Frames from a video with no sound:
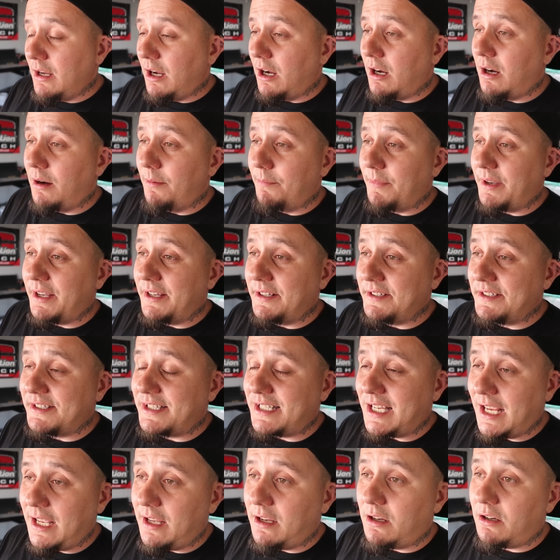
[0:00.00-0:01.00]
um,
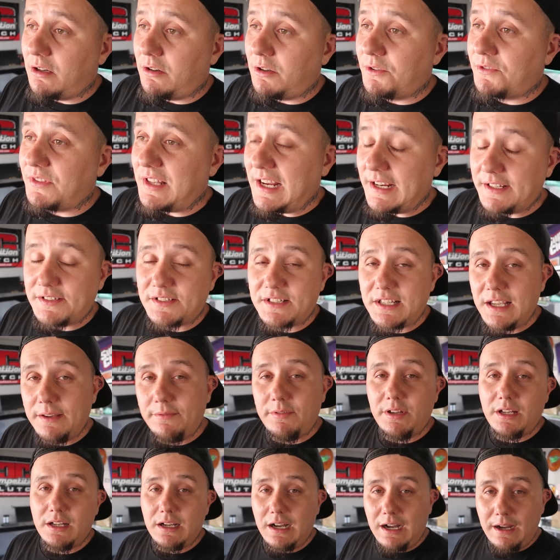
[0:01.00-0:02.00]
until Thanksgiving.